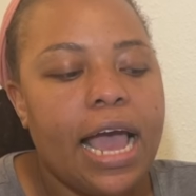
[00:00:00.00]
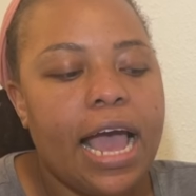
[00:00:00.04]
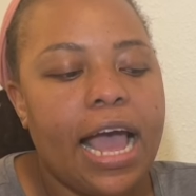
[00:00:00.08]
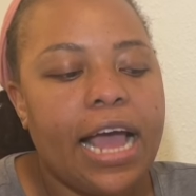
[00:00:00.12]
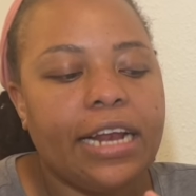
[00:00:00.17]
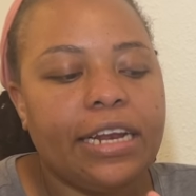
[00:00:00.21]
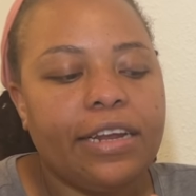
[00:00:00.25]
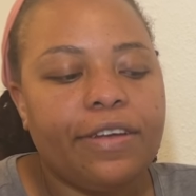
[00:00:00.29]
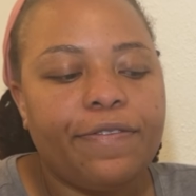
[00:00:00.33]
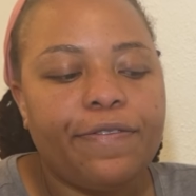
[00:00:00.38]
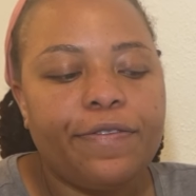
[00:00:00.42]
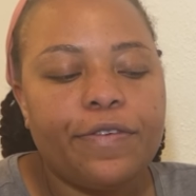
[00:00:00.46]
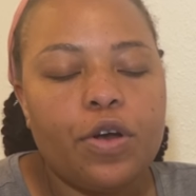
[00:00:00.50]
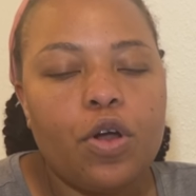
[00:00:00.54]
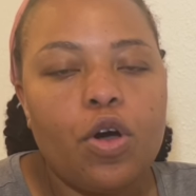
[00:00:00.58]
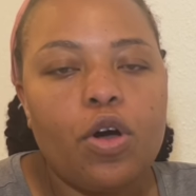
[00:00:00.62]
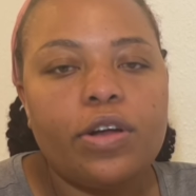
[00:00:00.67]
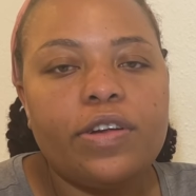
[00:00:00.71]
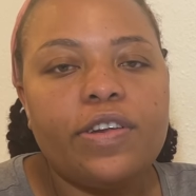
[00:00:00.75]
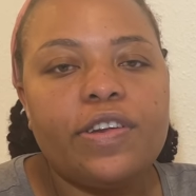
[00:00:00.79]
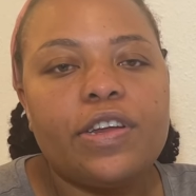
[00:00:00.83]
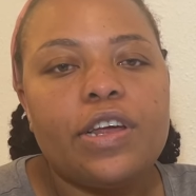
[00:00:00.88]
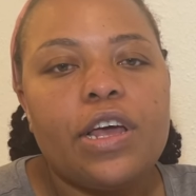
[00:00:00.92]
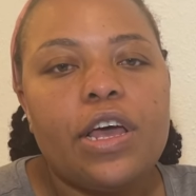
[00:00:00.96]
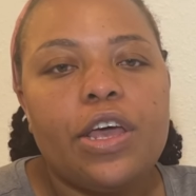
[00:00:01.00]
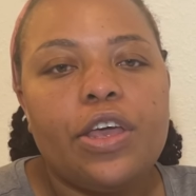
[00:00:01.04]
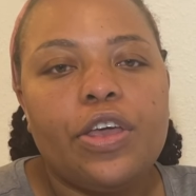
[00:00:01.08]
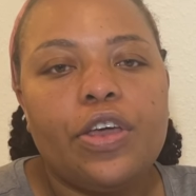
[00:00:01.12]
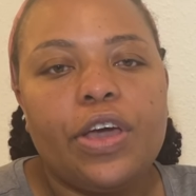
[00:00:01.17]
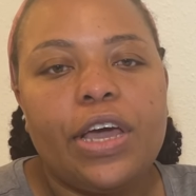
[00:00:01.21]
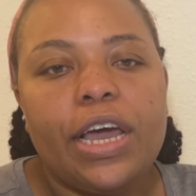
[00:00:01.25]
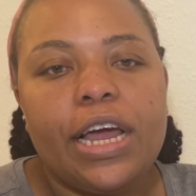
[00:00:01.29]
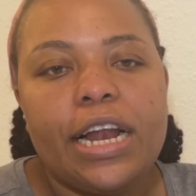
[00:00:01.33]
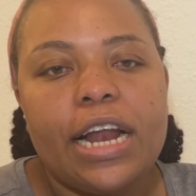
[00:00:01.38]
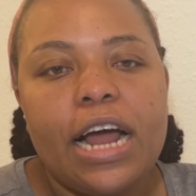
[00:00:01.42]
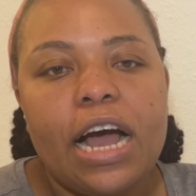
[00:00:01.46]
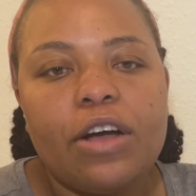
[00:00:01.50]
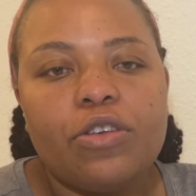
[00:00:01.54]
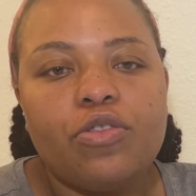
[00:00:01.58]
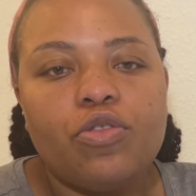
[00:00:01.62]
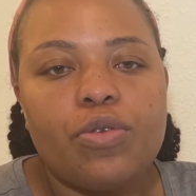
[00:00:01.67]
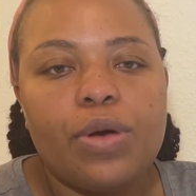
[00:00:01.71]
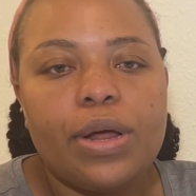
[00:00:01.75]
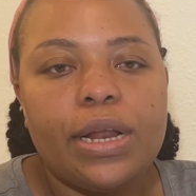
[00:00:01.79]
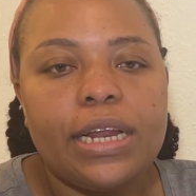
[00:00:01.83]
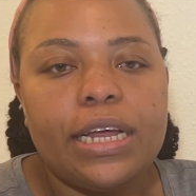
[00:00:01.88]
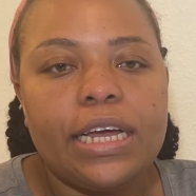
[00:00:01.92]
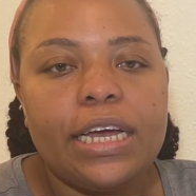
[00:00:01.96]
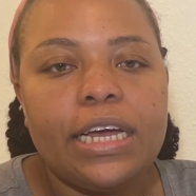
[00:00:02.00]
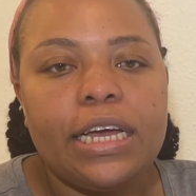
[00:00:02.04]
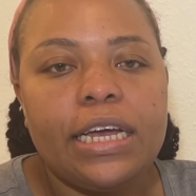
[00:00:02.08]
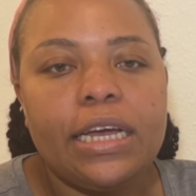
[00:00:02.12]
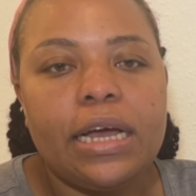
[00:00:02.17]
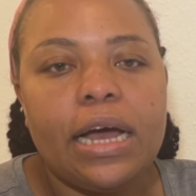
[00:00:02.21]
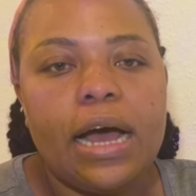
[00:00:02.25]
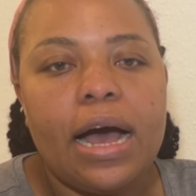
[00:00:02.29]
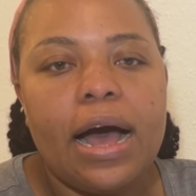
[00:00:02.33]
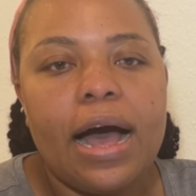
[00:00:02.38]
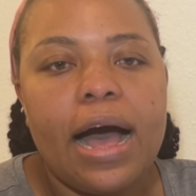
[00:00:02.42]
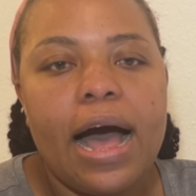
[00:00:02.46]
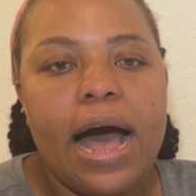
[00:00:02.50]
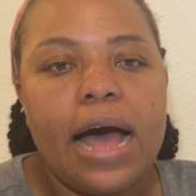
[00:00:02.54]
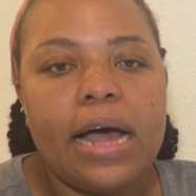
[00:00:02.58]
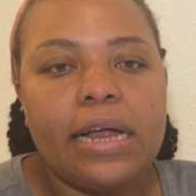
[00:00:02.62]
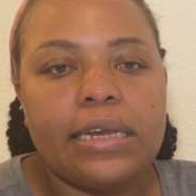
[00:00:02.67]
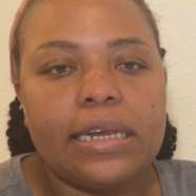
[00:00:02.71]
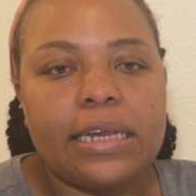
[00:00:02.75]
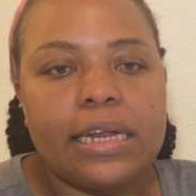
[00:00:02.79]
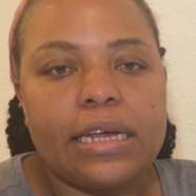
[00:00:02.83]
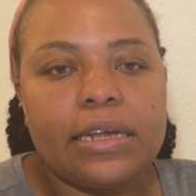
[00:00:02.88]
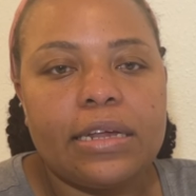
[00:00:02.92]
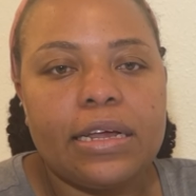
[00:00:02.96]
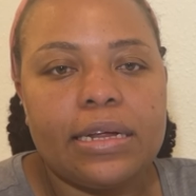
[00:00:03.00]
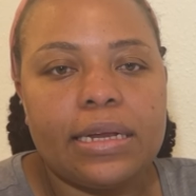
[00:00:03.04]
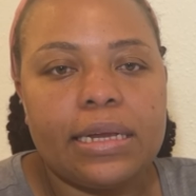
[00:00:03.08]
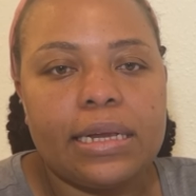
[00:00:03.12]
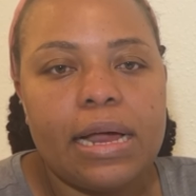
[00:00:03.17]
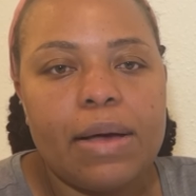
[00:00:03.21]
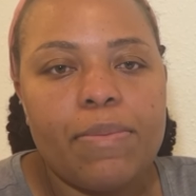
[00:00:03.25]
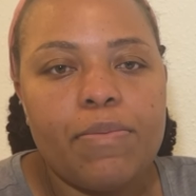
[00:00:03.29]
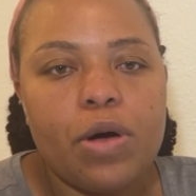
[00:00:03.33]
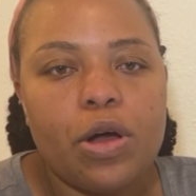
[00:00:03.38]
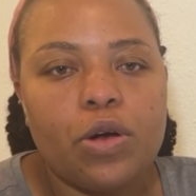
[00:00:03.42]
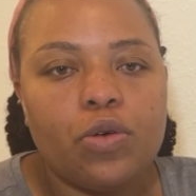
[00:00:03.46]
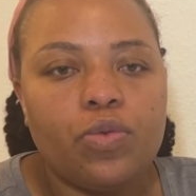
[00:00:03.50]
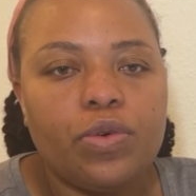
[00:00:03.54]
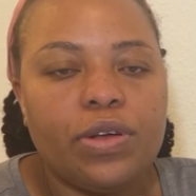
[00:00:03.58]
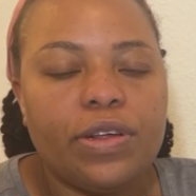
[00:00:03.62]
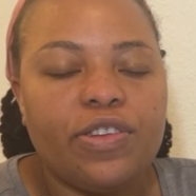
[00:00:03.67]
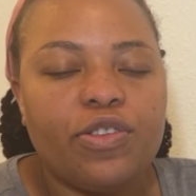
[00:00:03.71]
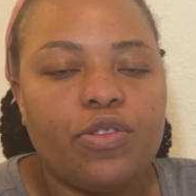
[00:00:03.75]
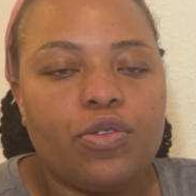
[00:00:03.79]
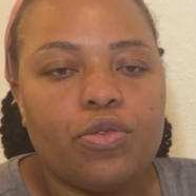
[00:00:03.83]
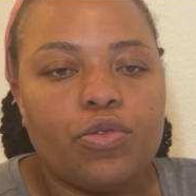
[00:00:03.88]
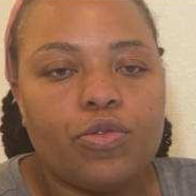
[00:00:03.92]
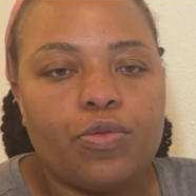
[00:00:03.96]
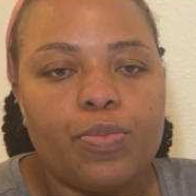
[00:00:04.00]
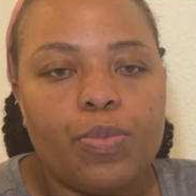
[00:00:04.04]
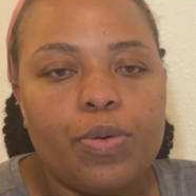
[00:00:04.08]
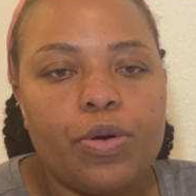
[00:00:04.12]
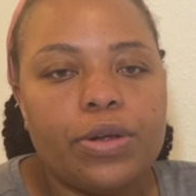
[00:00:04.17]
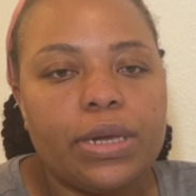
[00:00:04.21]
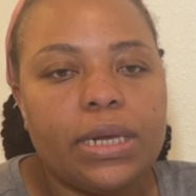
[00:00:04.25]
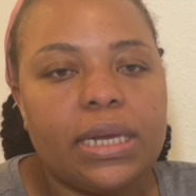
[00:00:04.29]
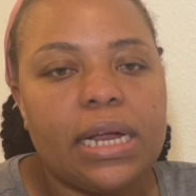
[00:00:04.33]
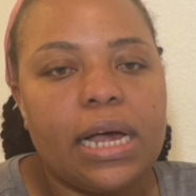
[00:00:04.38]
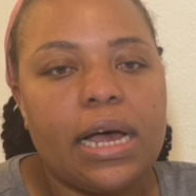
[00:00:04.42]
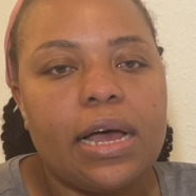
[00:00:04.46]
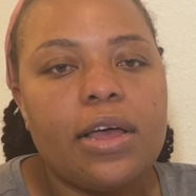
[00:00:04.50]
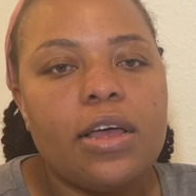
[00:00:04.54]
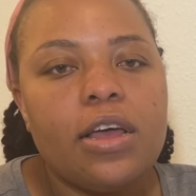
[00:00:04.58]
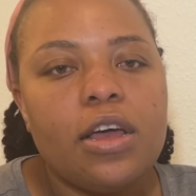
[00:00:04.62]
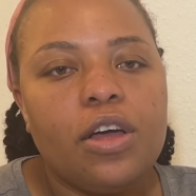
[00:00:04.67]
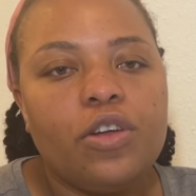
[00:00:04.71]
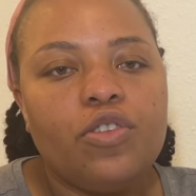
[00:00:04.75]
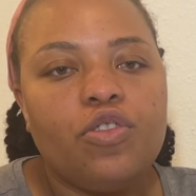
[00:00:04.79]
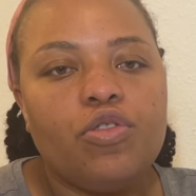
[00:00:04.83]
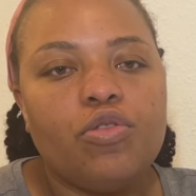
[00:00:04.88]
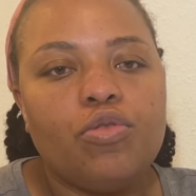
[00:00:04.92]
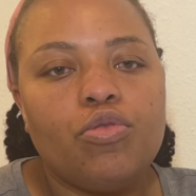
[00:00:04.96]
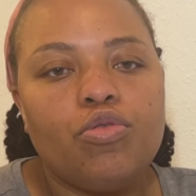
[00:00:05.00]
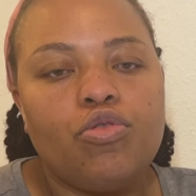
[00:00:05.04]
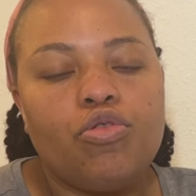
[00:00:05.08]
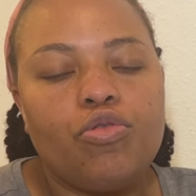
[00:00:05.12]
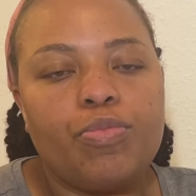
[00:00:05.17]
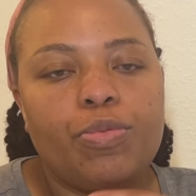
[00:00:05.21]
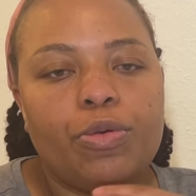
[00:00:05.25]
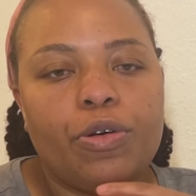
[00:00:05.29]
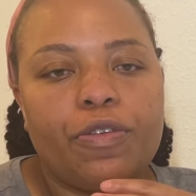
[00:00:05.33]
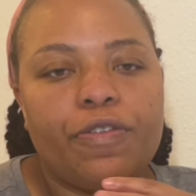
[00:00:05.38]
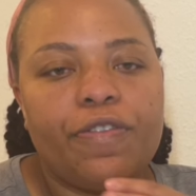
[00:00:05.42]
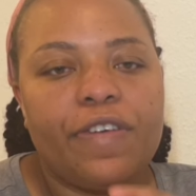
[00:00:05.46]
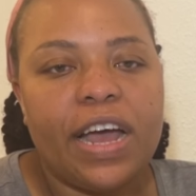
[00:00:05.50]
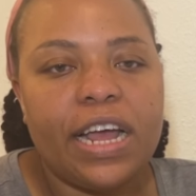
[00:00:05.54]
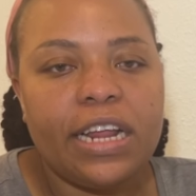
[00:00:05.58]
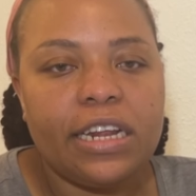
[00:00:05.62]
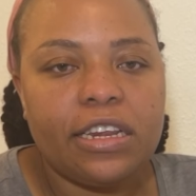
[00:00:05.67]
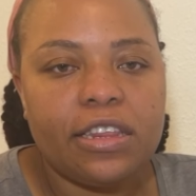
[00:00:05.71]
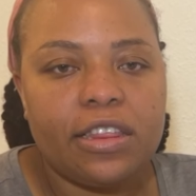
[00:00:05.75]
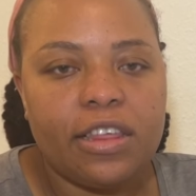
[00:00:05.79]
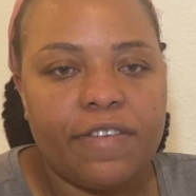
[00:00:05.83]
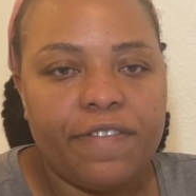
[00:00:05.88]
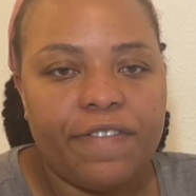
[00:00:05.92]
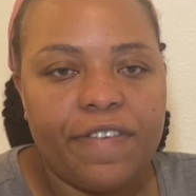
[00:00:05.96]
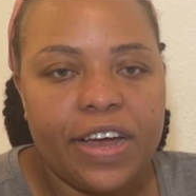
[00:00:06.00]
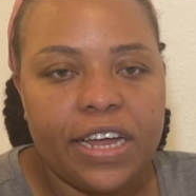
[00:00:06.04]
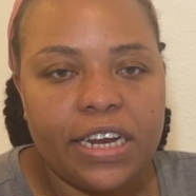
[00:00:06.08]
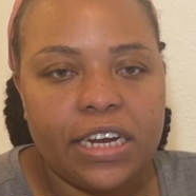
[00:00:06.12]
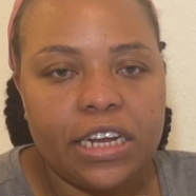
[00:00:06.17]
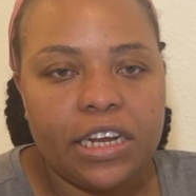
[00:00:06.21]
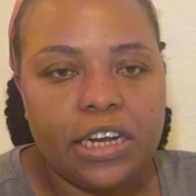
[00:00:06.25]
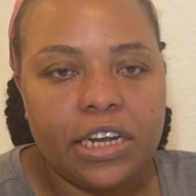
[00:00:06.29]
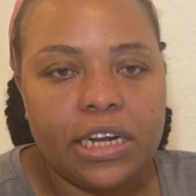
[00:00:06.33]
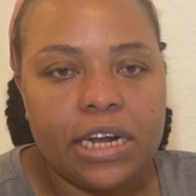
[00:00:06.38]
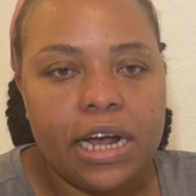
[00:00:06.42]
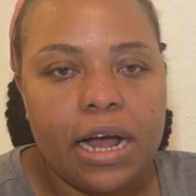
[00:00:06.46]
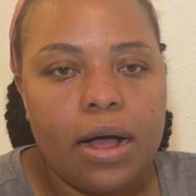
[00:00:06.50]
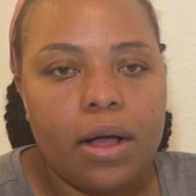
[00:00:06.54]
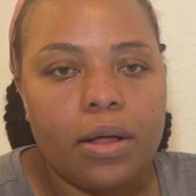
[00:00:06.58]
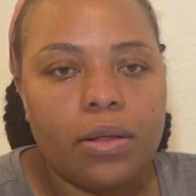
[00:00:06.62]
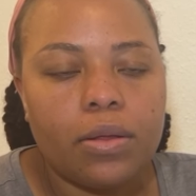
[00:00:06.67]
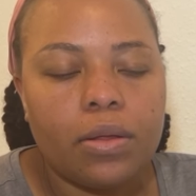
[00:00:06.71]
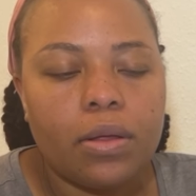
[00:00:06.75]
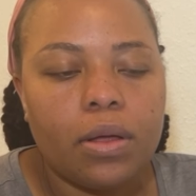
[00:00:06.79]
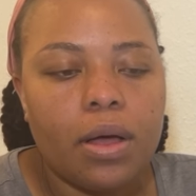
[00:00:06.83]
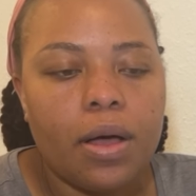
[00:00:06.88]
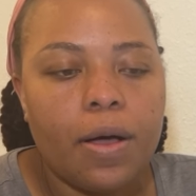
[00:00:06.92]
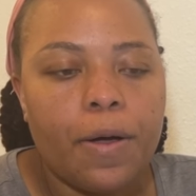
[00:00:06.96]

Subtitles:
And if not, you can actually ask someone who is your sponsor to provide the financial